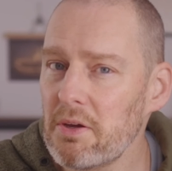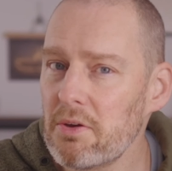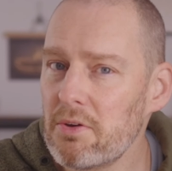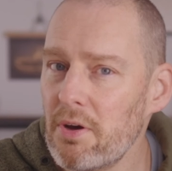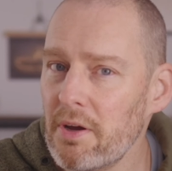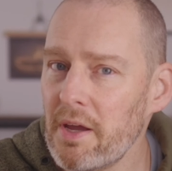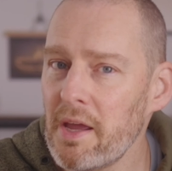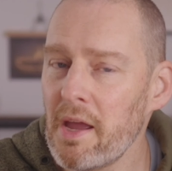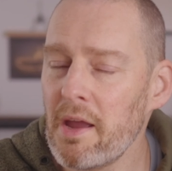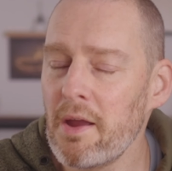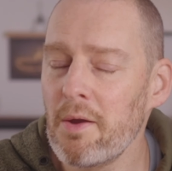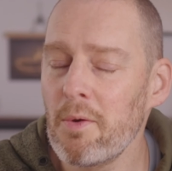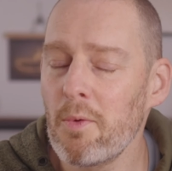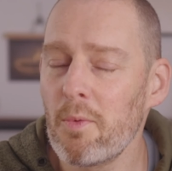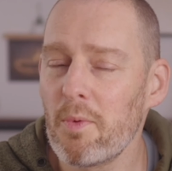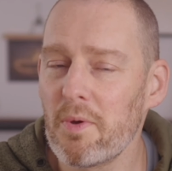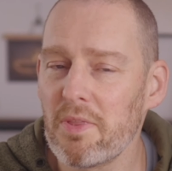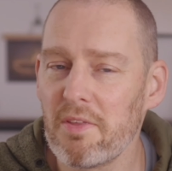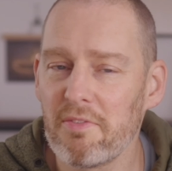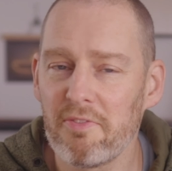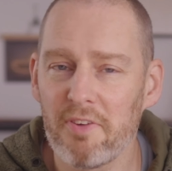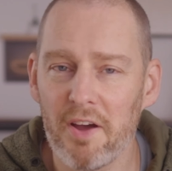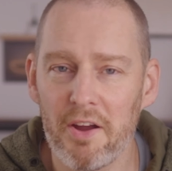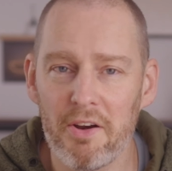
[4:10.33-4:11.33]
cooking with
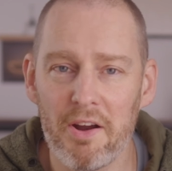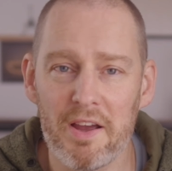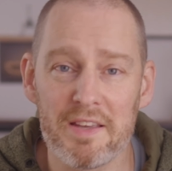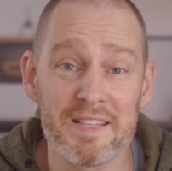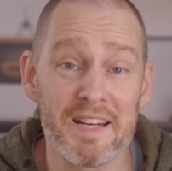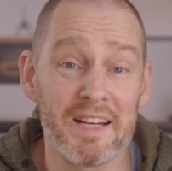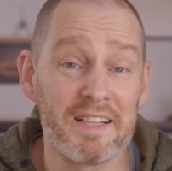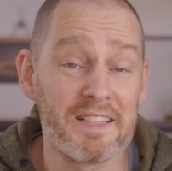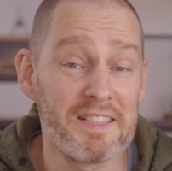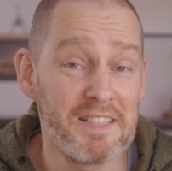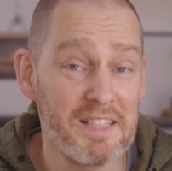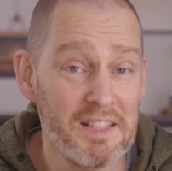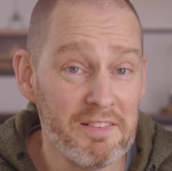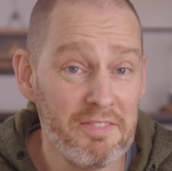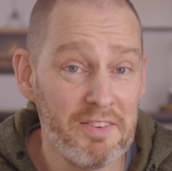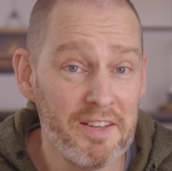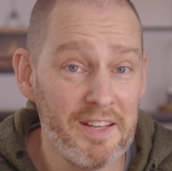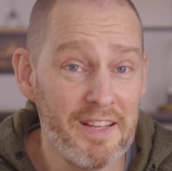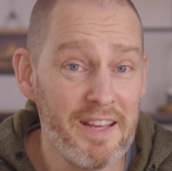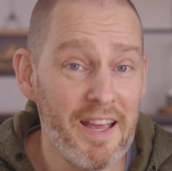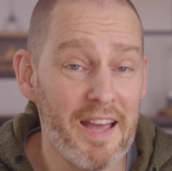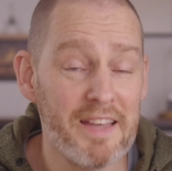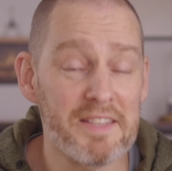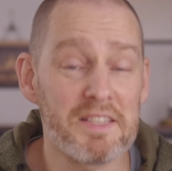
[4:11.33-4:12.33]
the fire as an
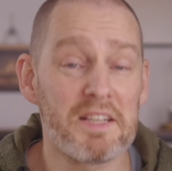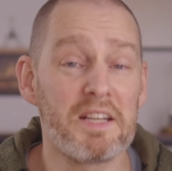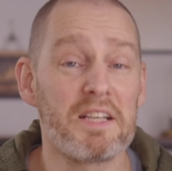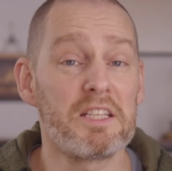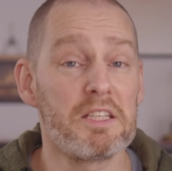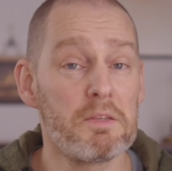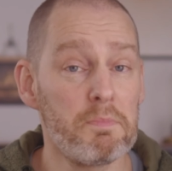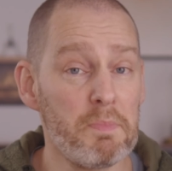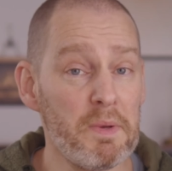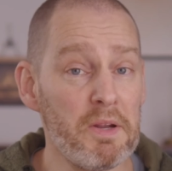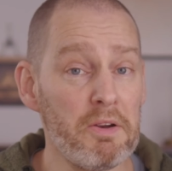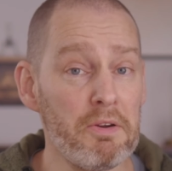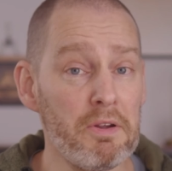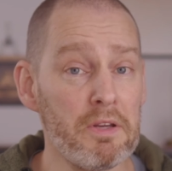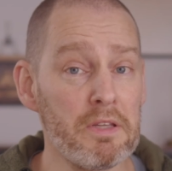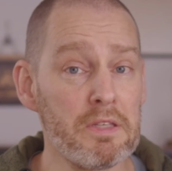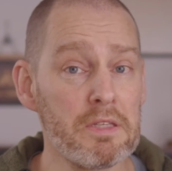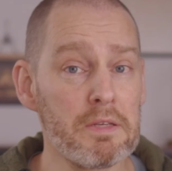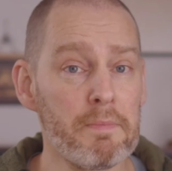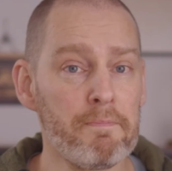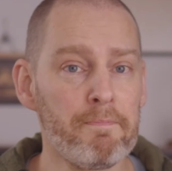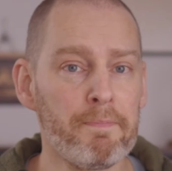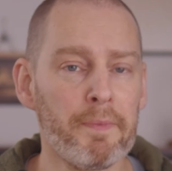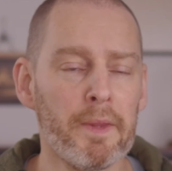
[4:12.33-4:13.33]
activity, as an
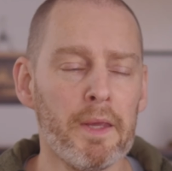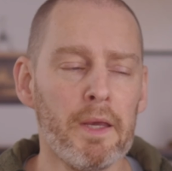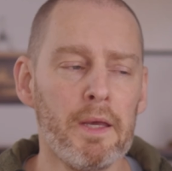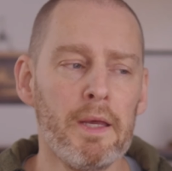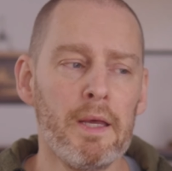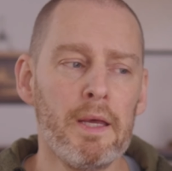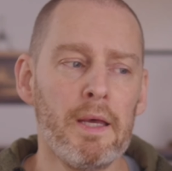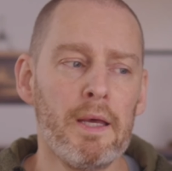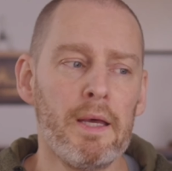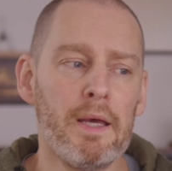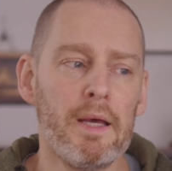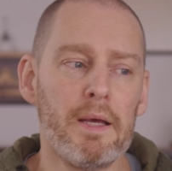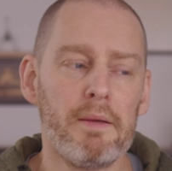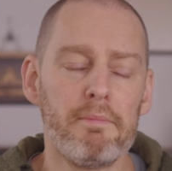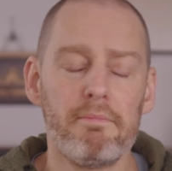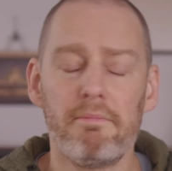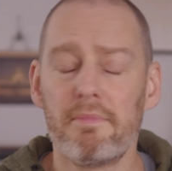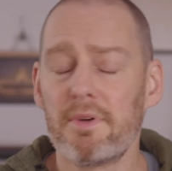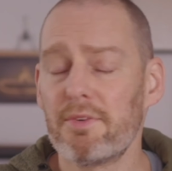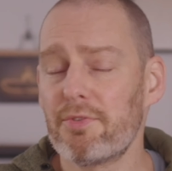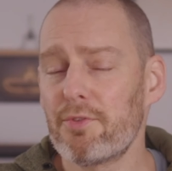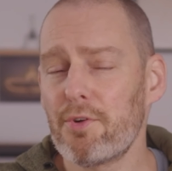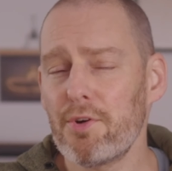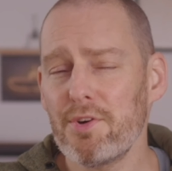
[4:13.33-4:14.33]
experience,
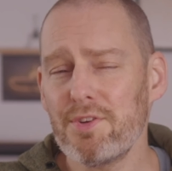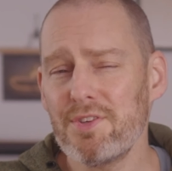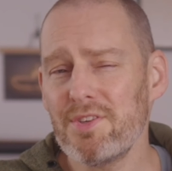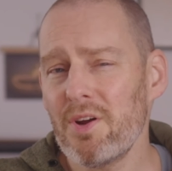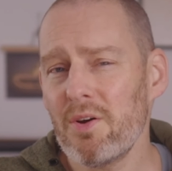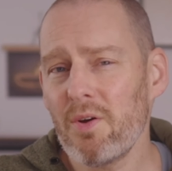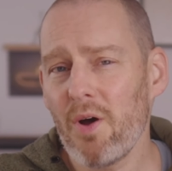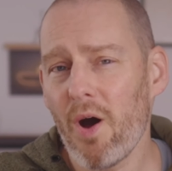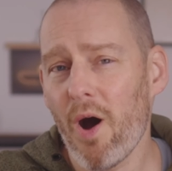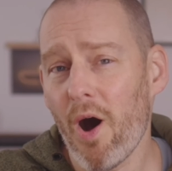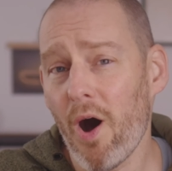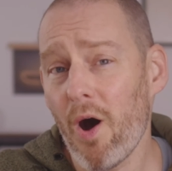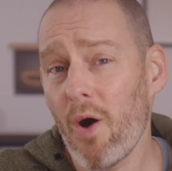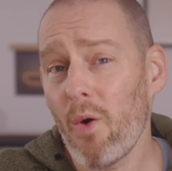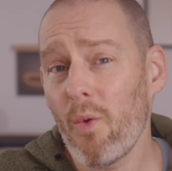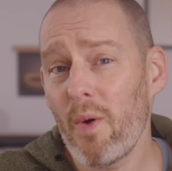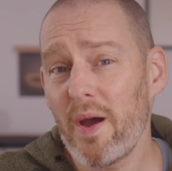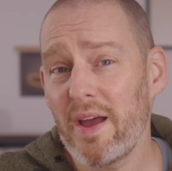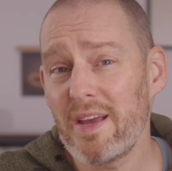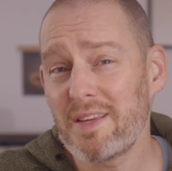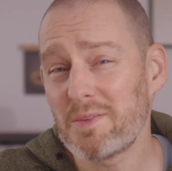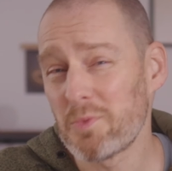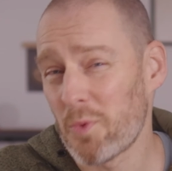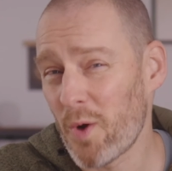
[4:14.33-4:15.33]
but of course you don't
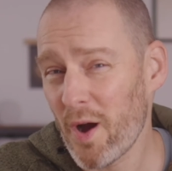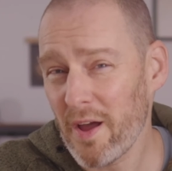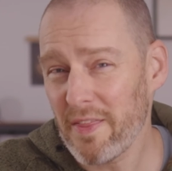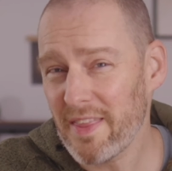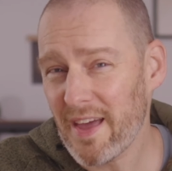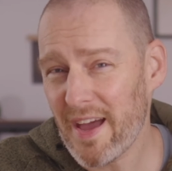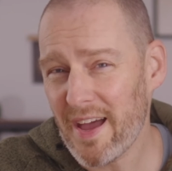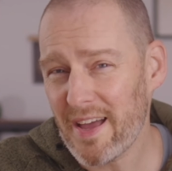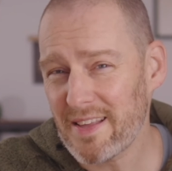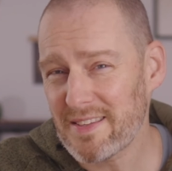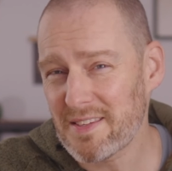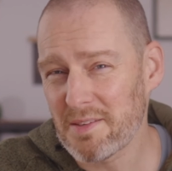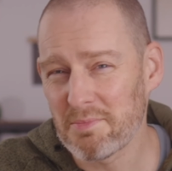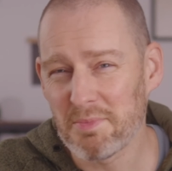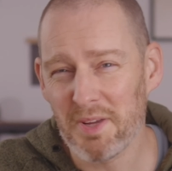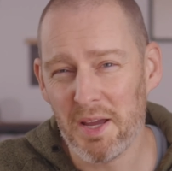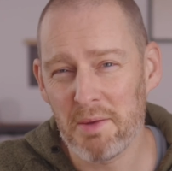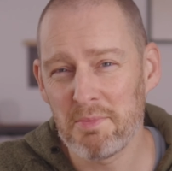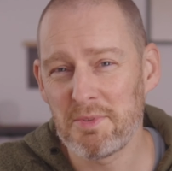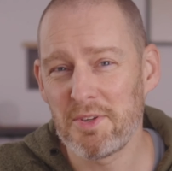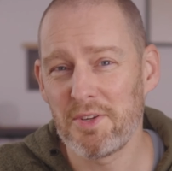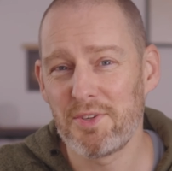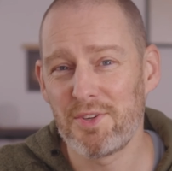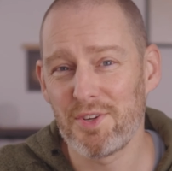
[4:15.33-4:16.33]
always want that.
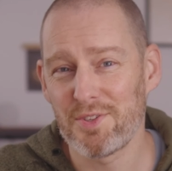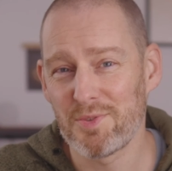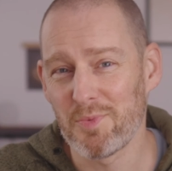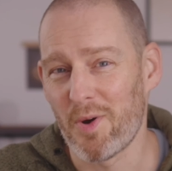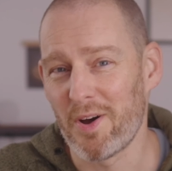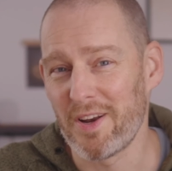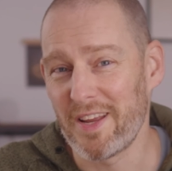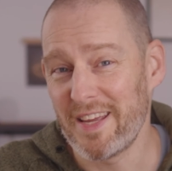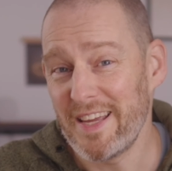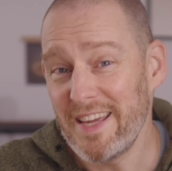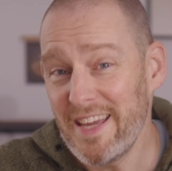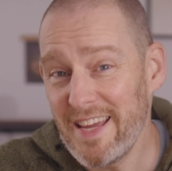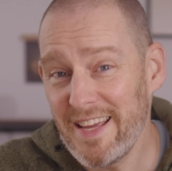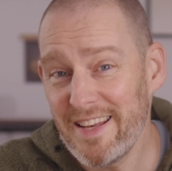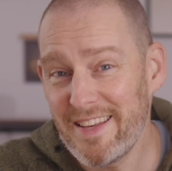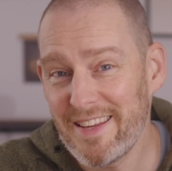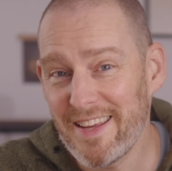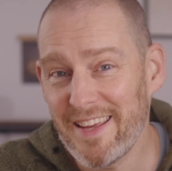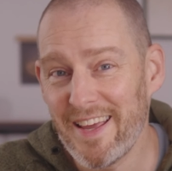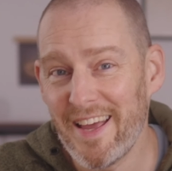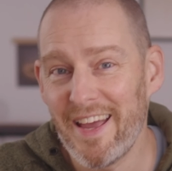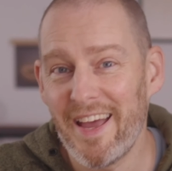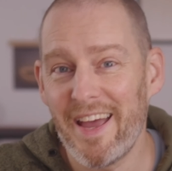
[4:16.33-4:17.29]
Sometimes you just want to eat.